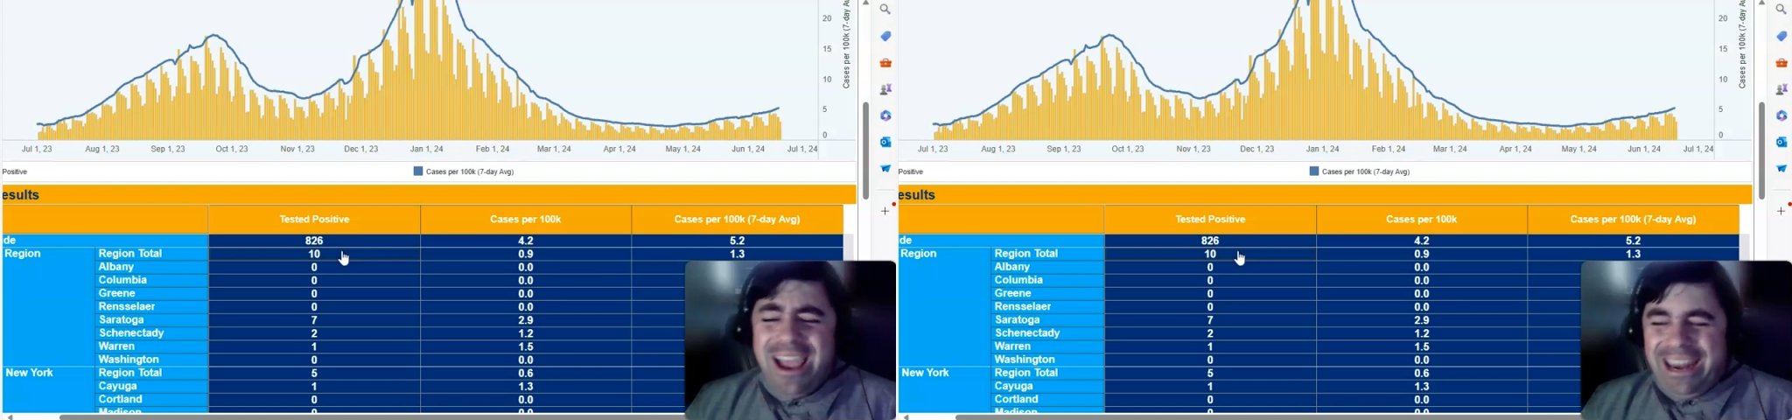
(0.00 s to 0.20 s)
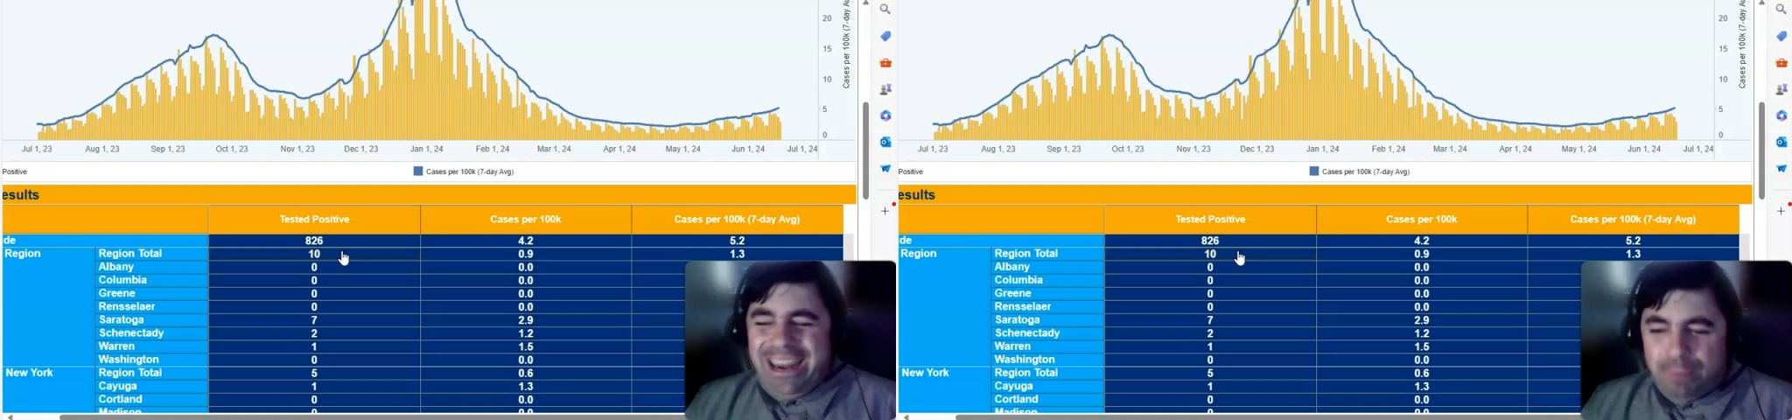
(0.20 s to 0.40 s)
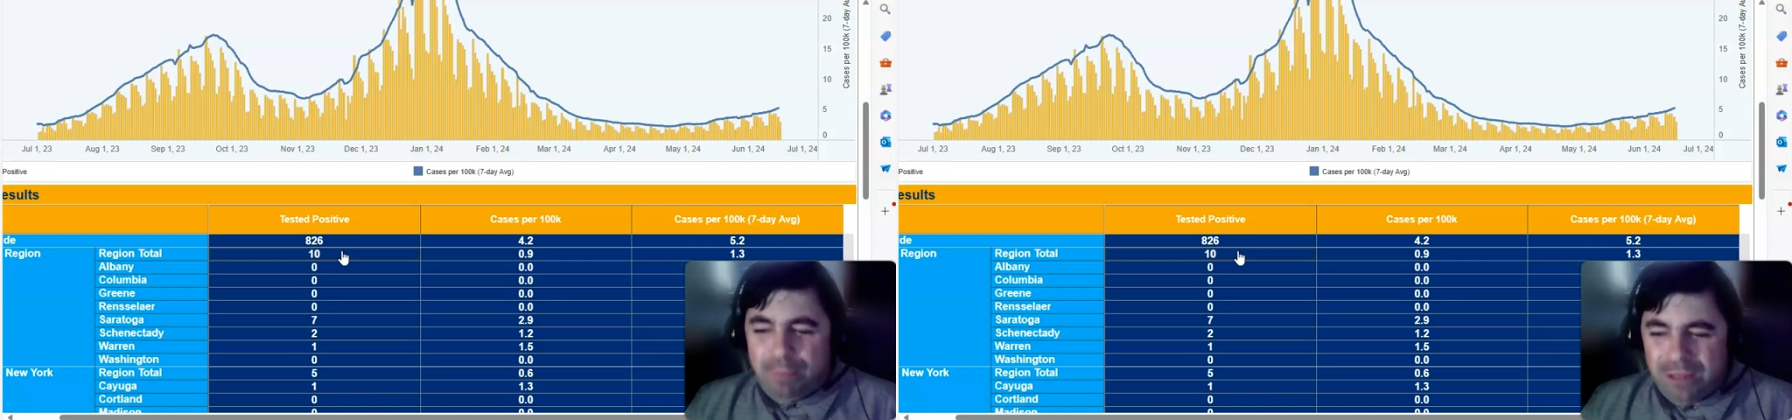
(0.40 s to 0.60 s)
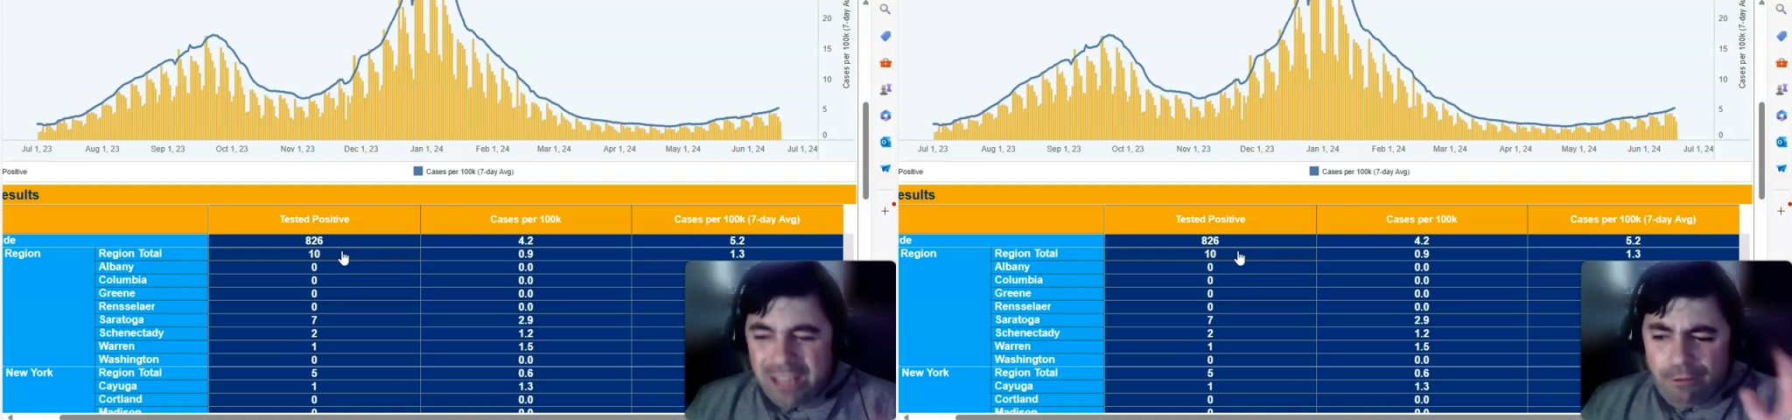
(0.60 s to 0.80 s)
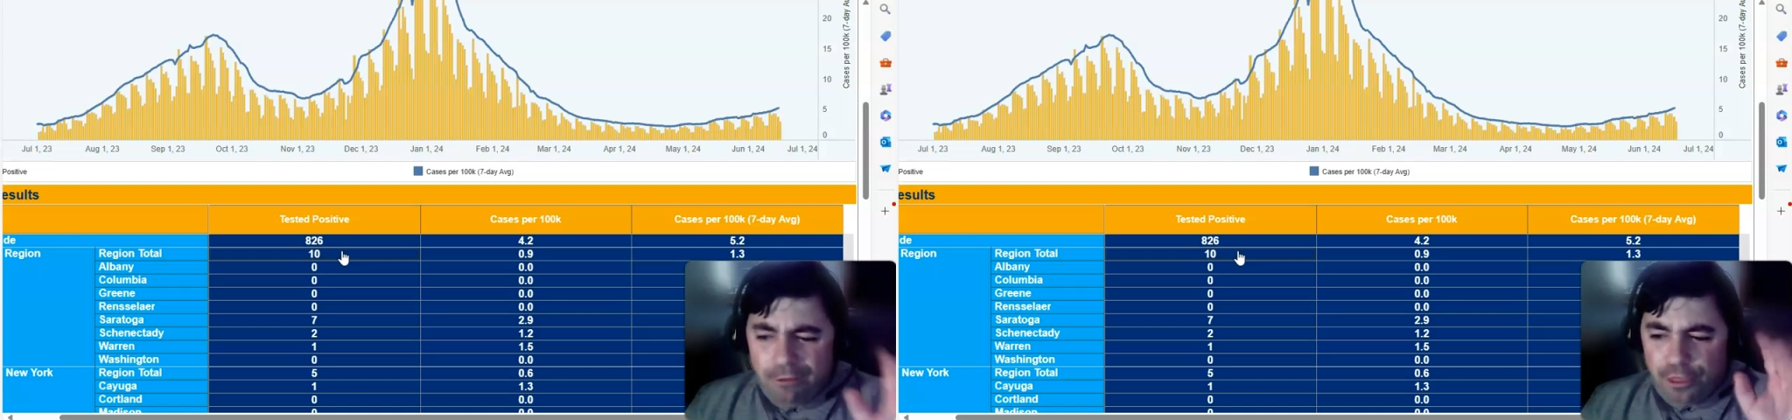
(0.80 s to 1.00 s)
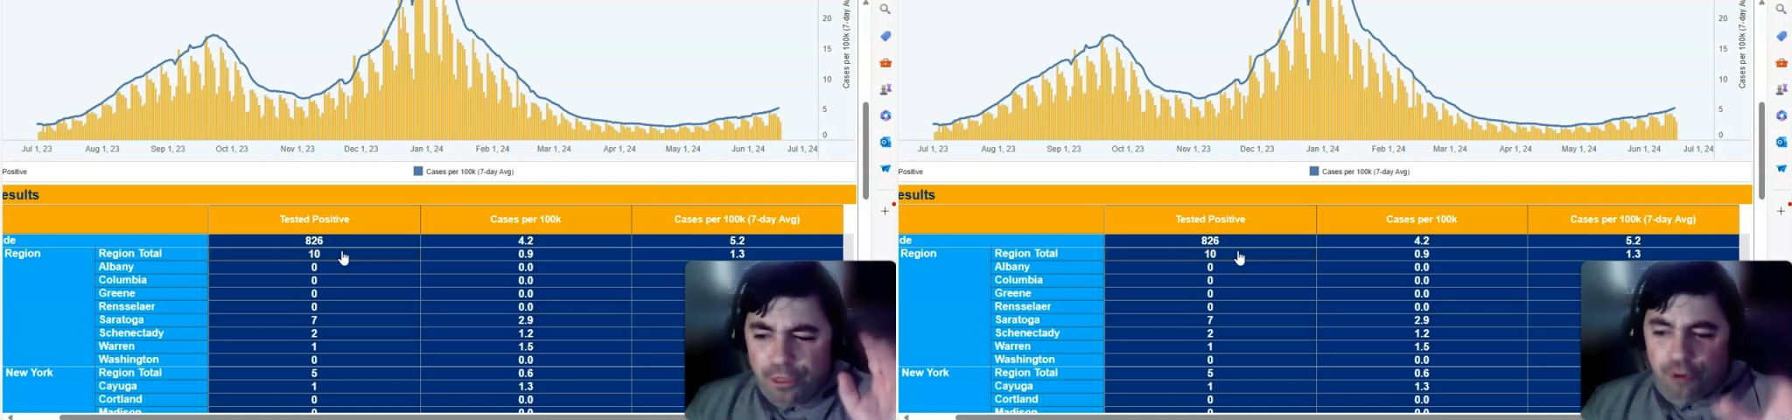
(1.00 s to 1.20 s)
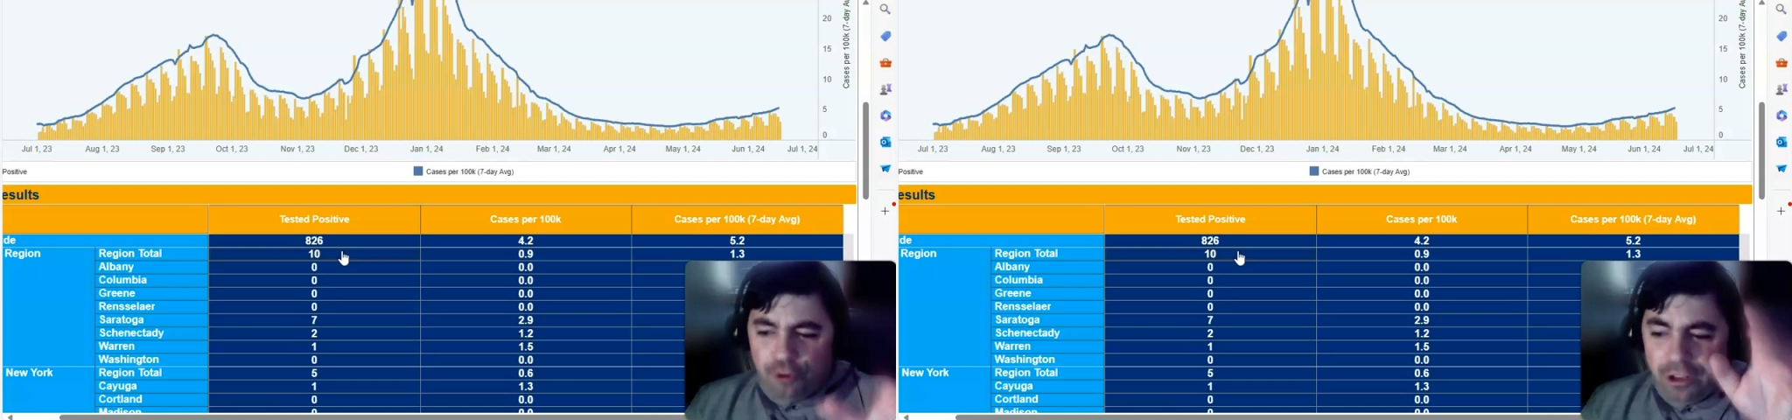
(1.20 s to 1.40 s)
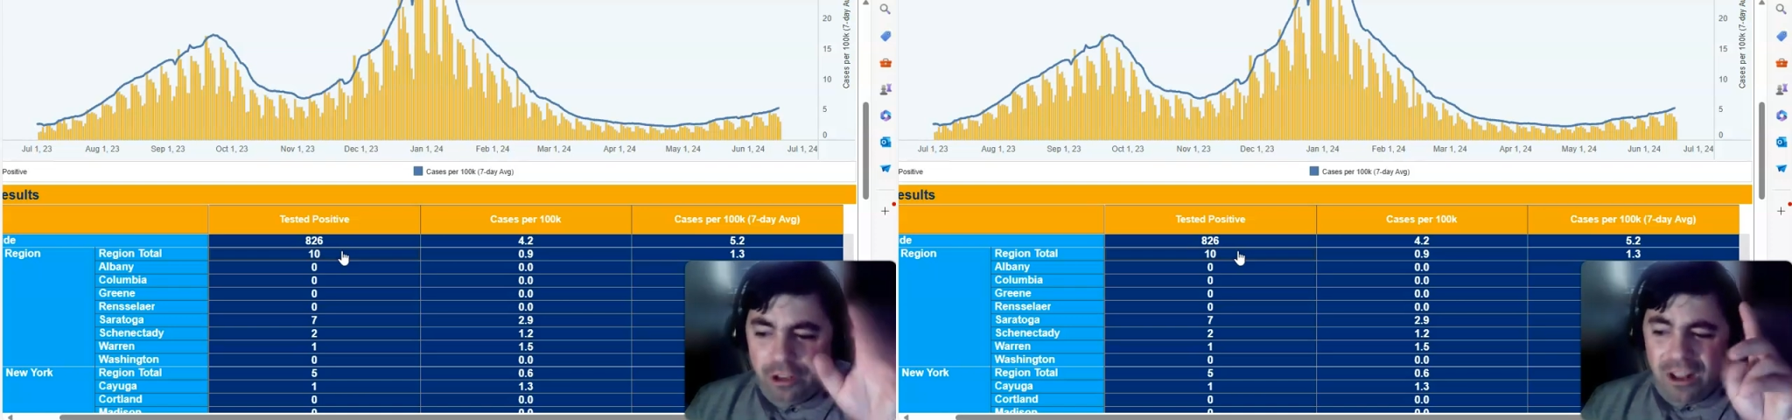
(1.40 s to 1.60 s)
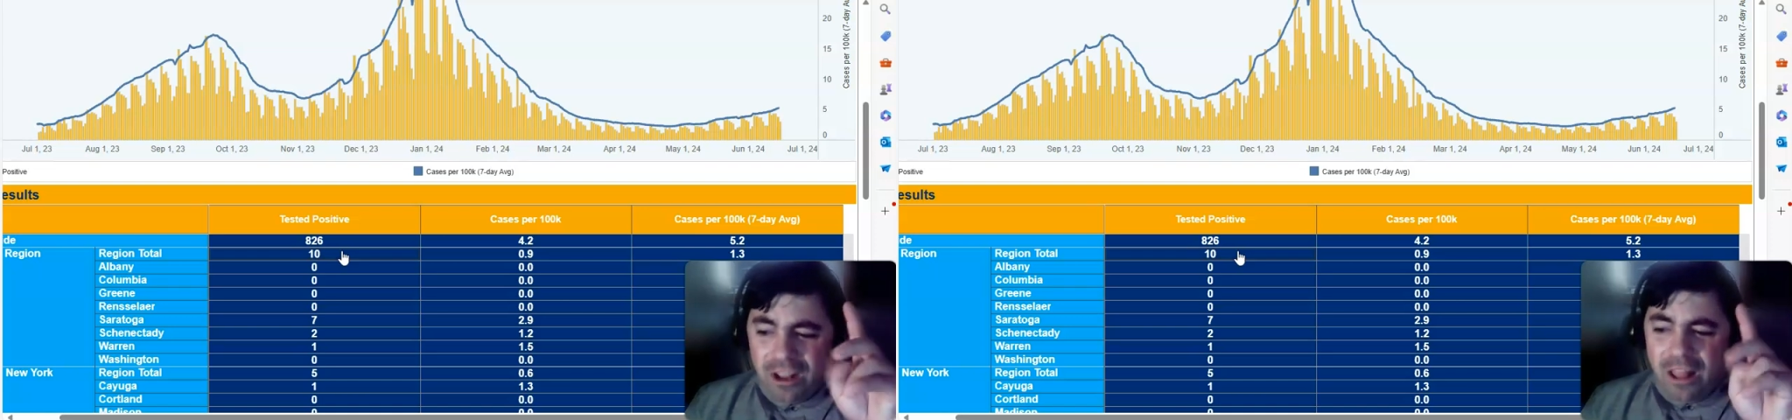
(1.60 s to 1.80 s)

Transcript: and I believe on Thursdays,